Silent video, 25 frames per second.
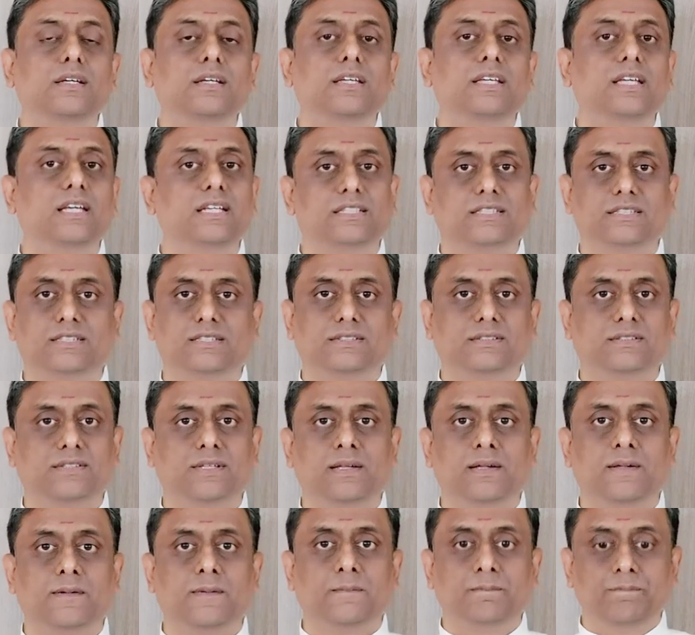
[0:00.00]
Yes,
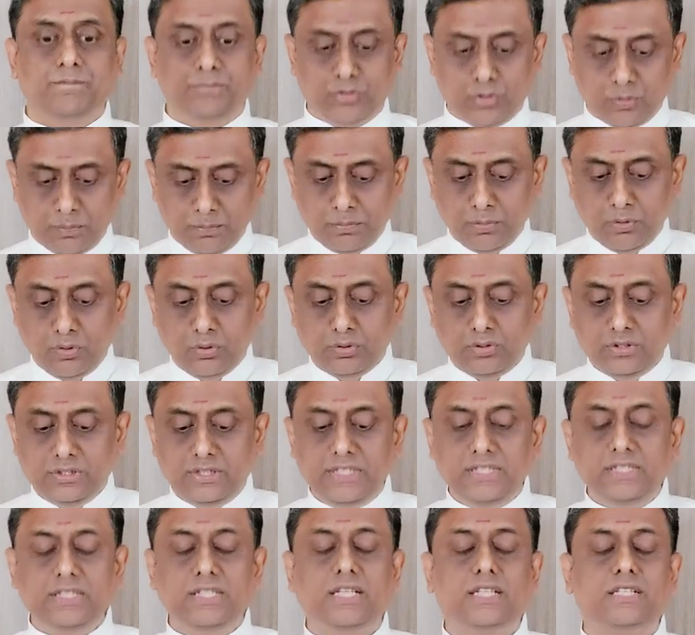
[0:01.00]
so both
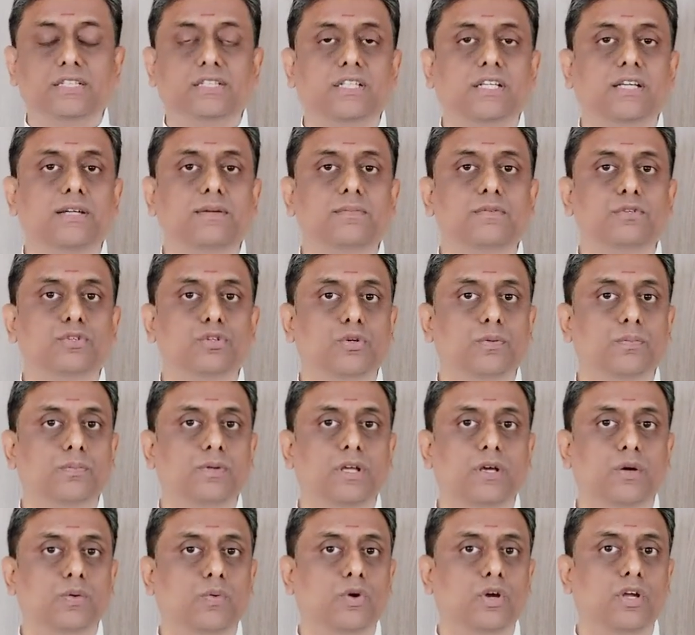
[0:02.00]
these extremes should
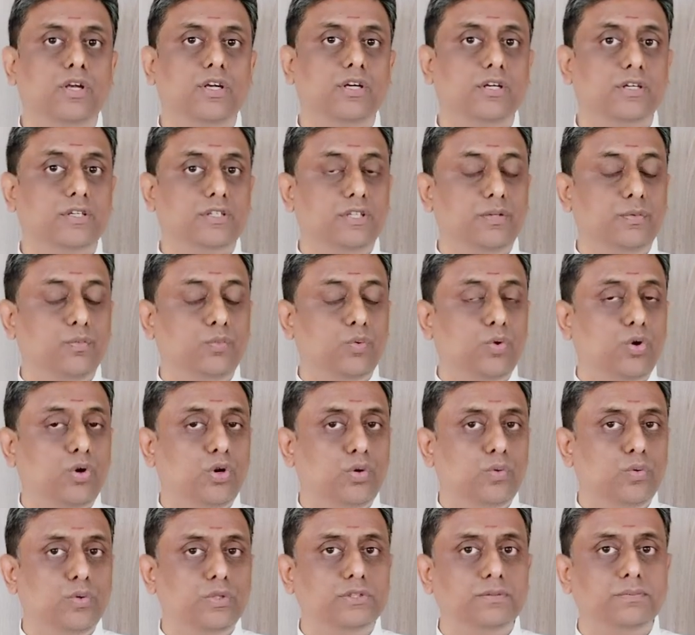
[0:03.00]
be avoided. See,
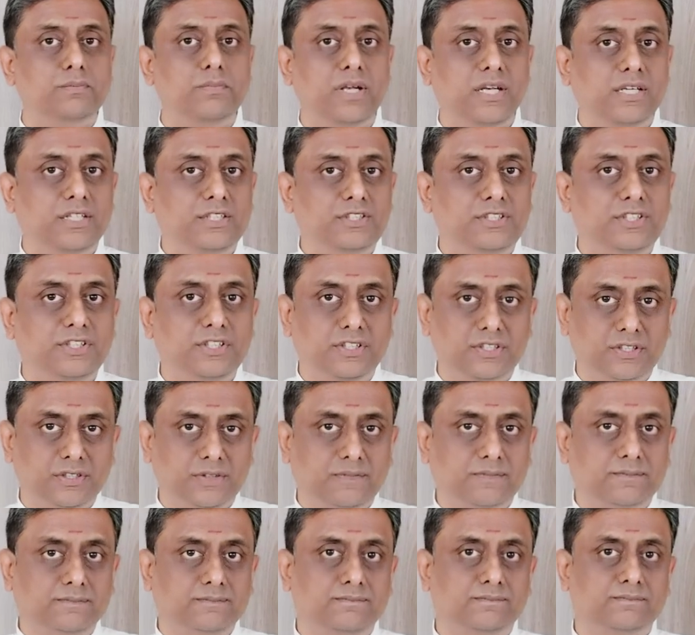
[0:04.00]
what was mentioned
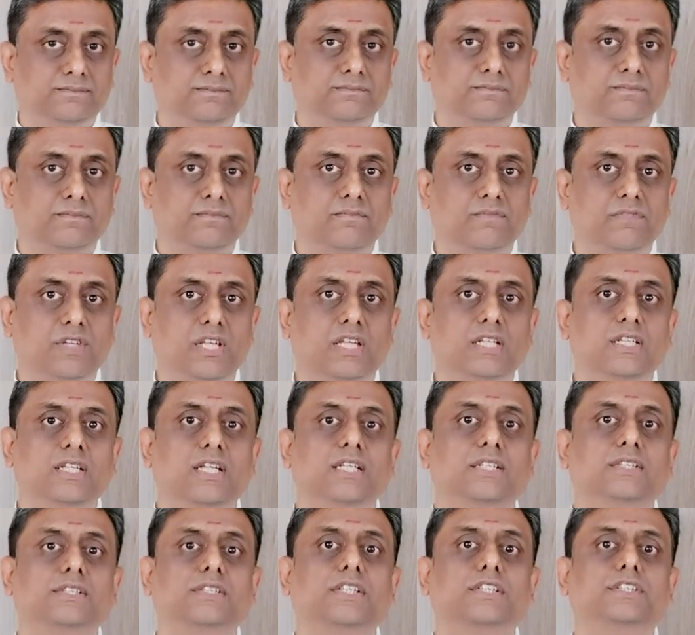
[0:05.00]
in
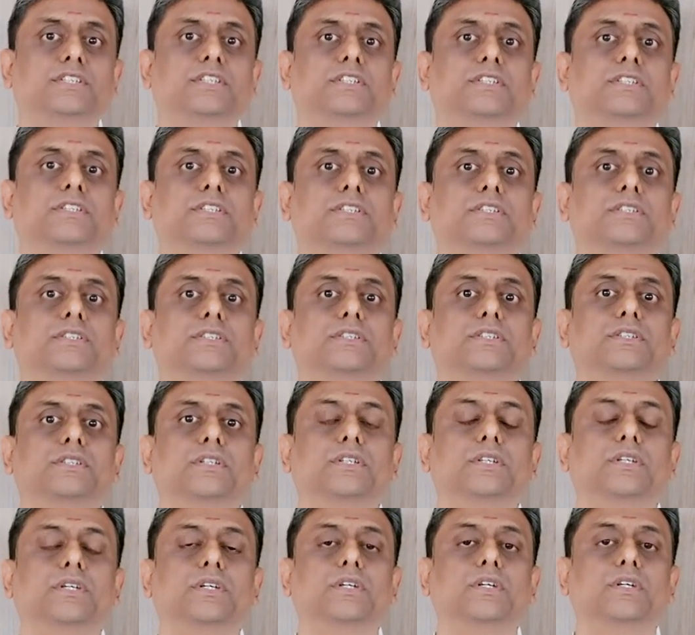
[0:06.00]
that session is,
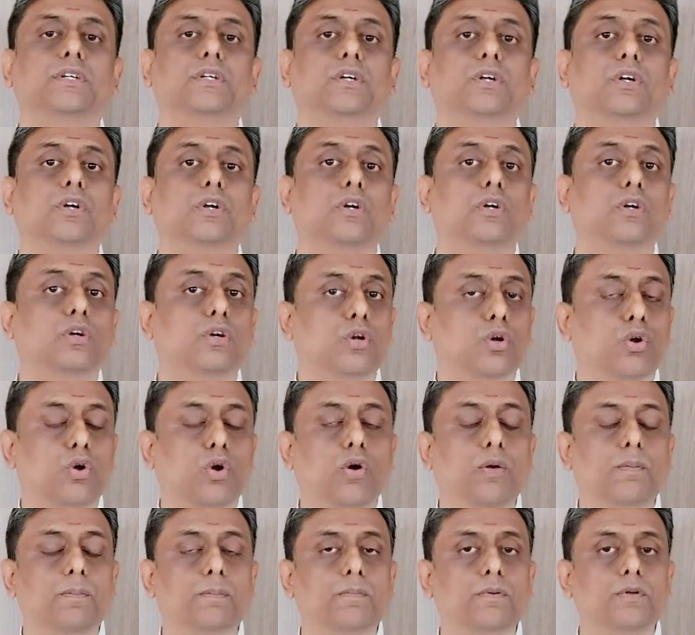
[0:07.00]

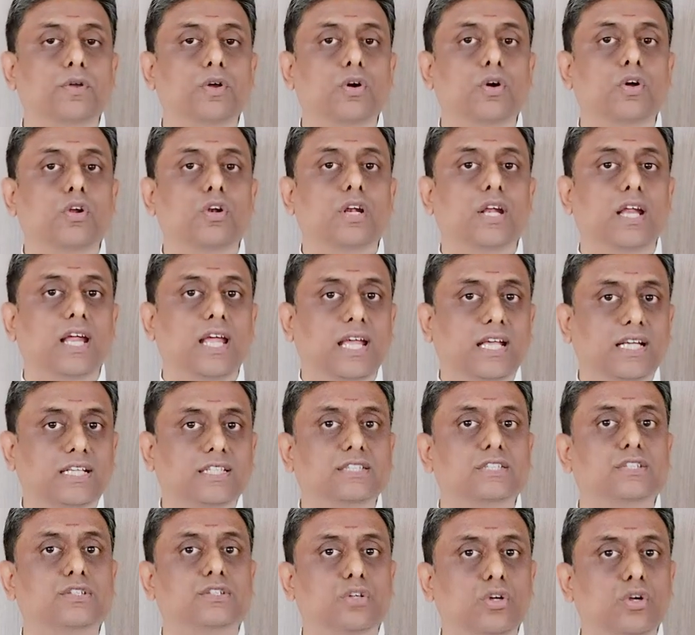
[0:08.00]
drop your
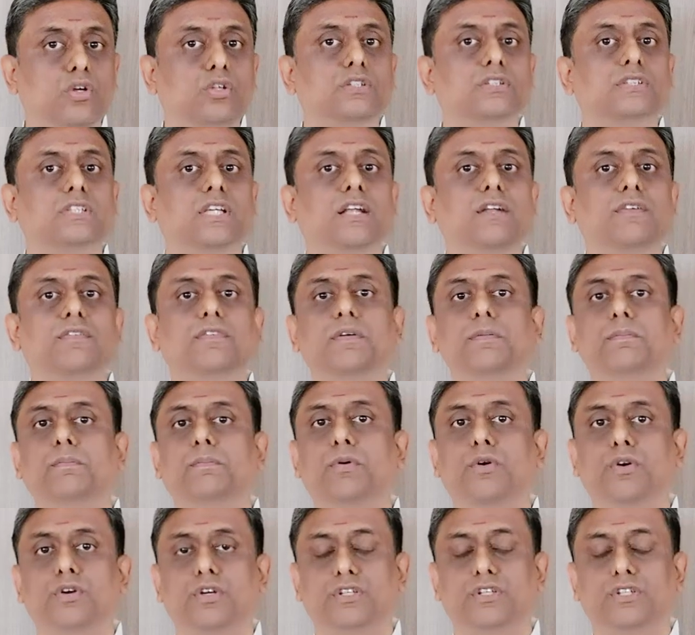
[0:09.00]
extra
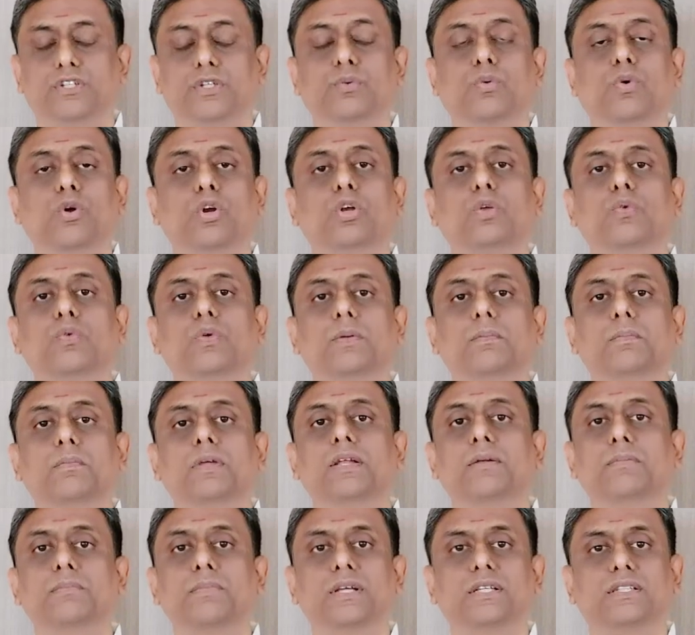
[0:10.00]
self-importance. See, what do we
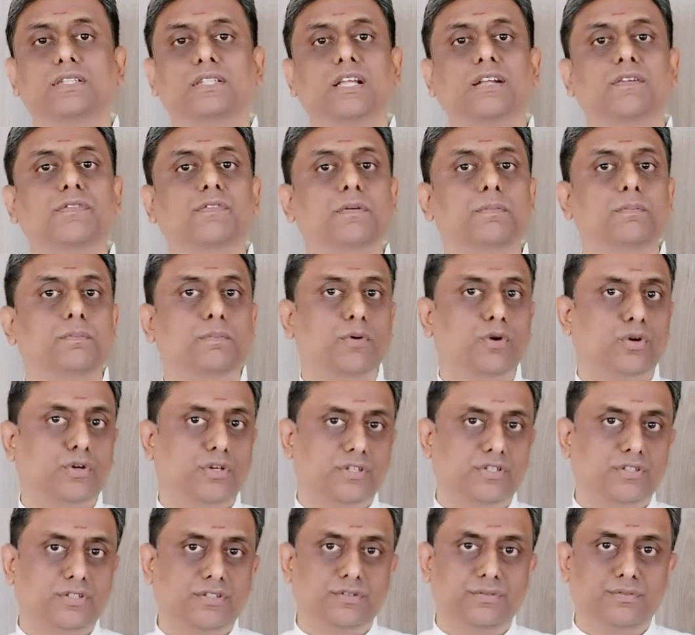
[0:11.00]
mean by
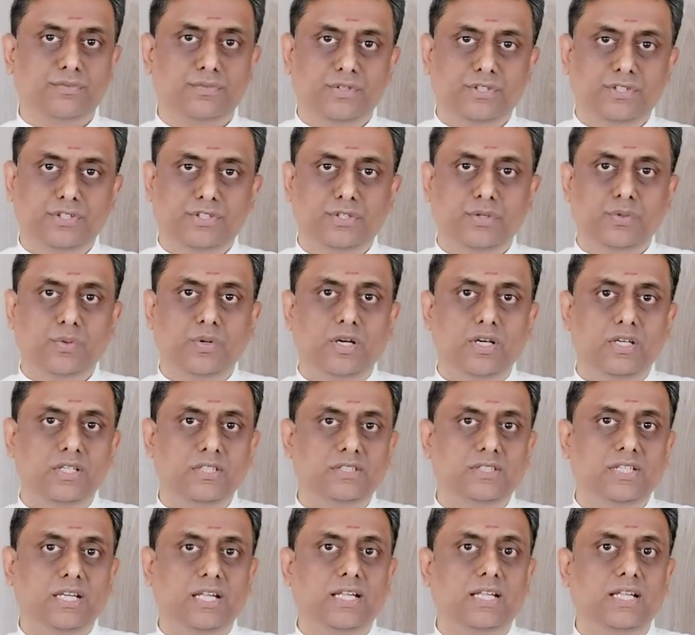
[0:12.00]
self-importance? First, you
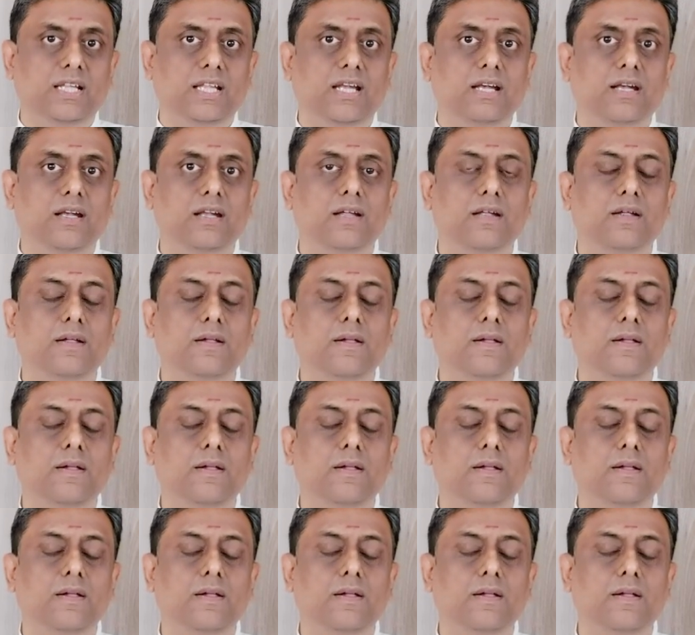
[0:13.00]
understand that.